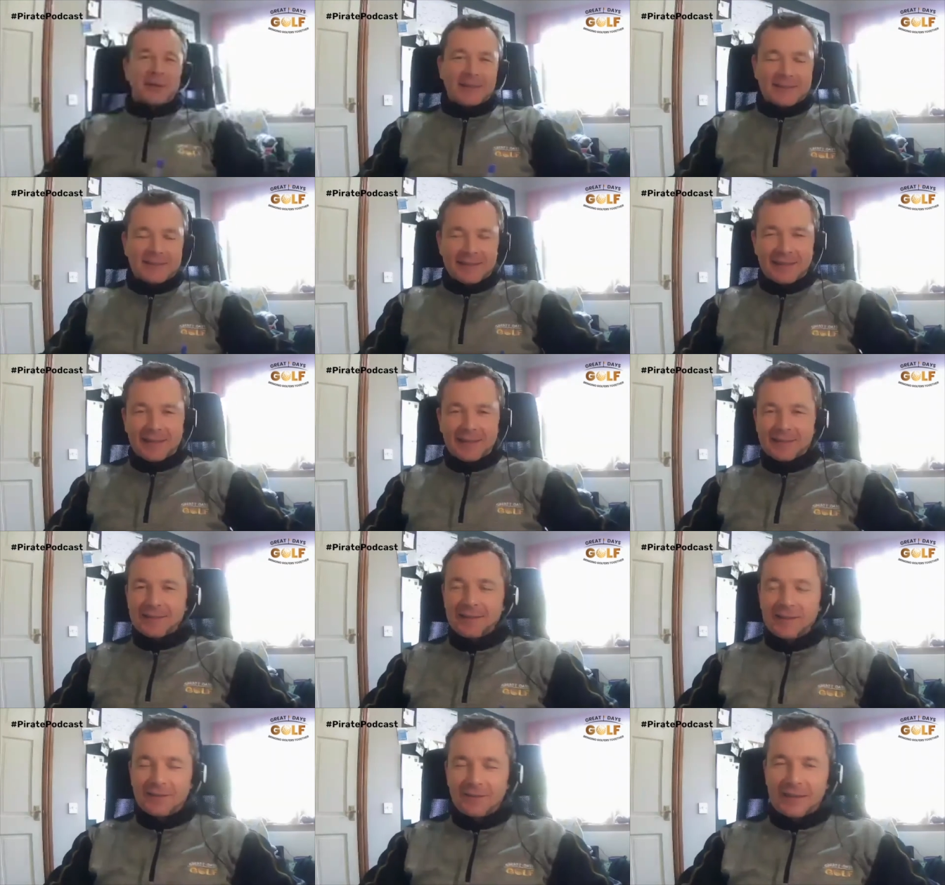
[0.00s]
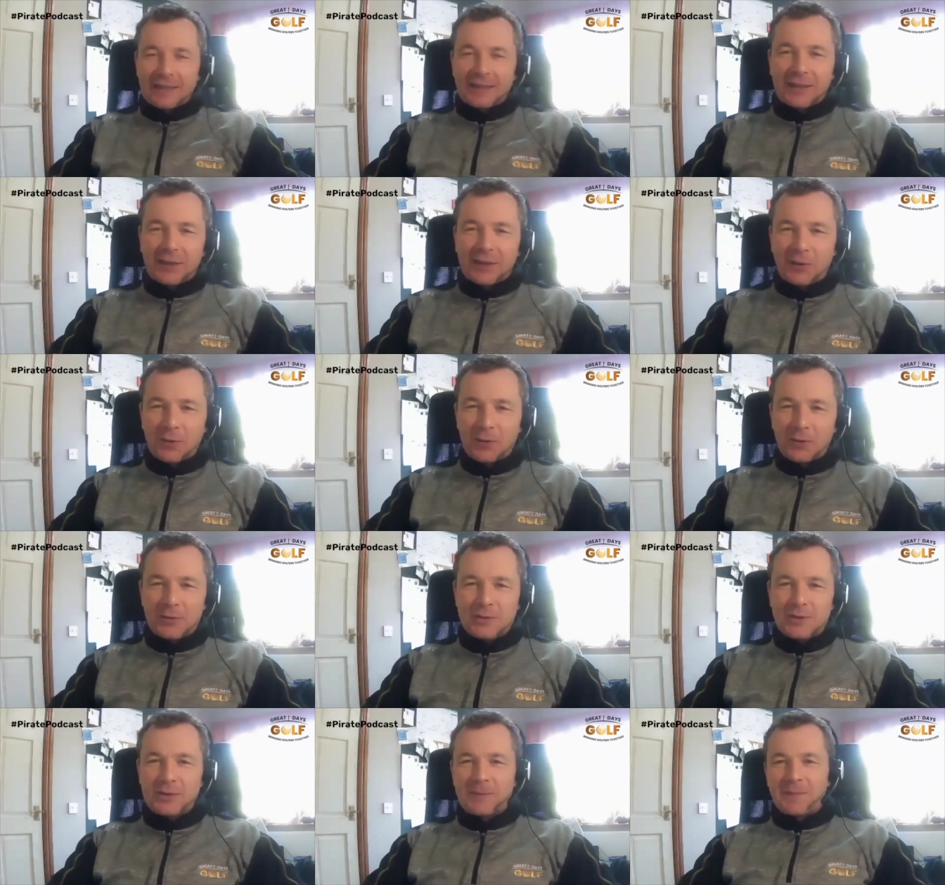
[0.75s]
uh, it's a lovely little
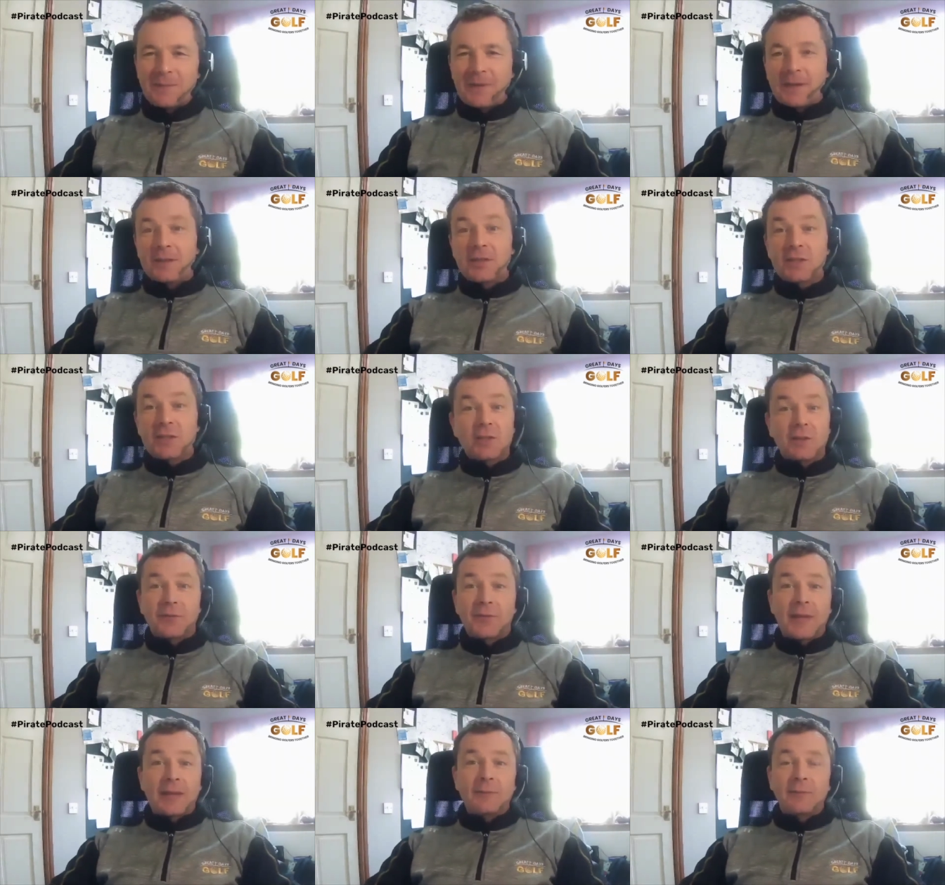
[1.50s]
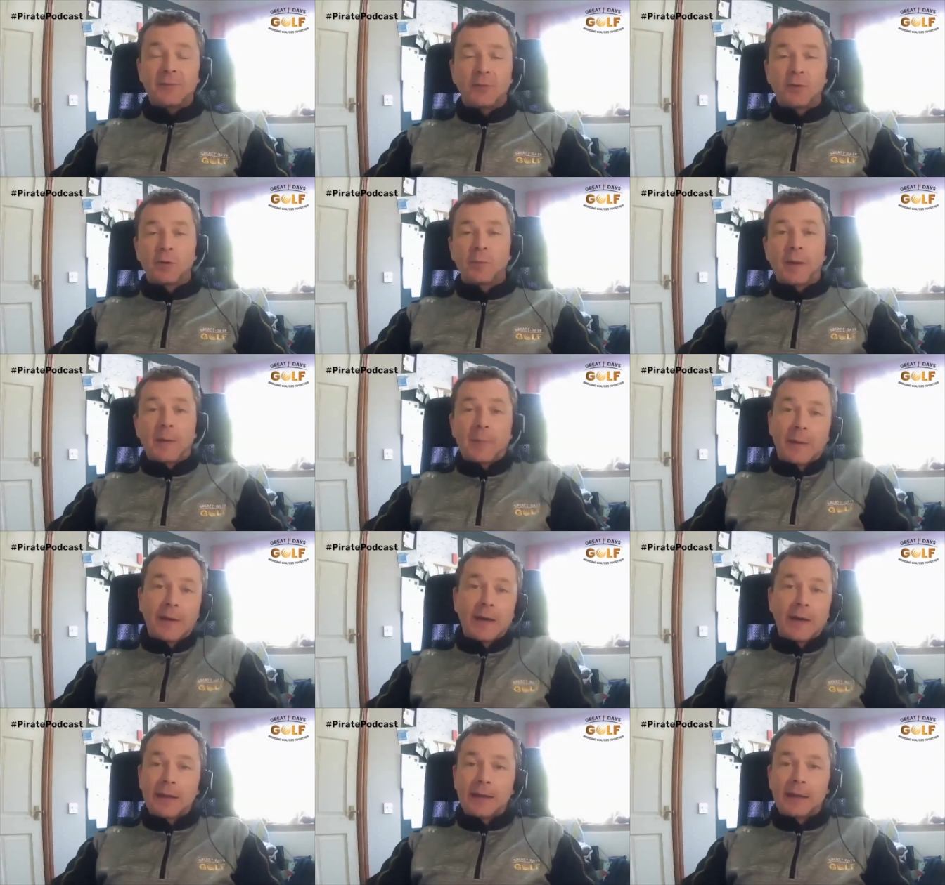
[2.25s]
course just off the M4 by
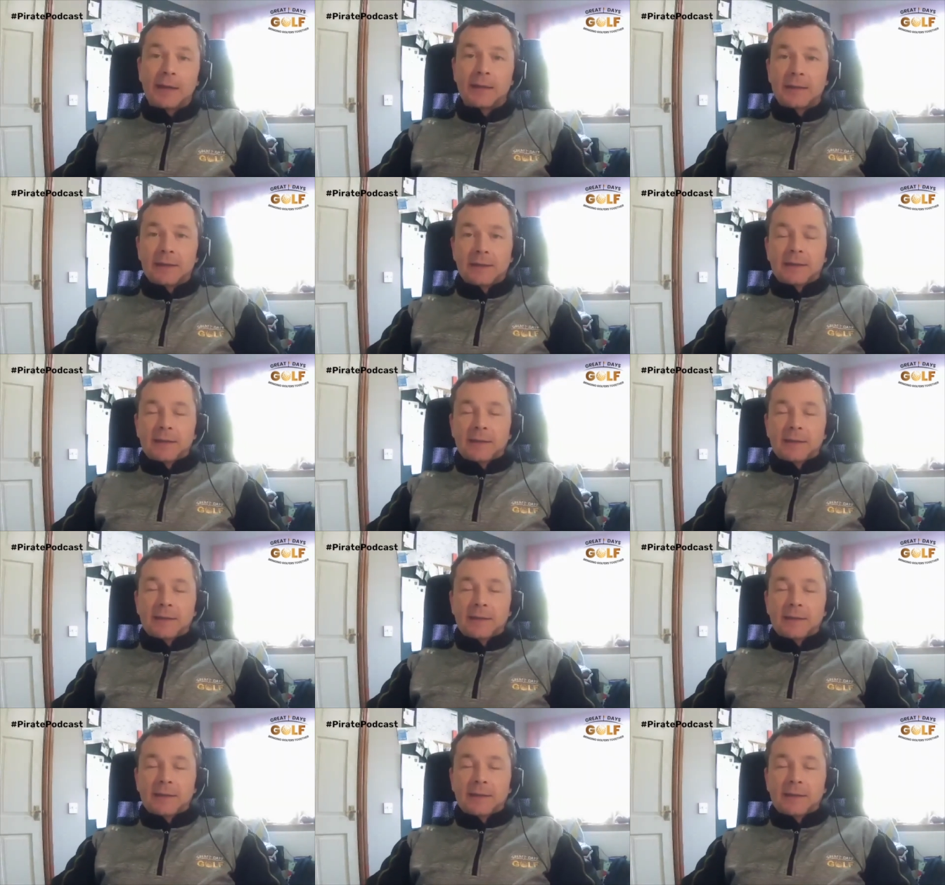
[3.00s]
Pyle,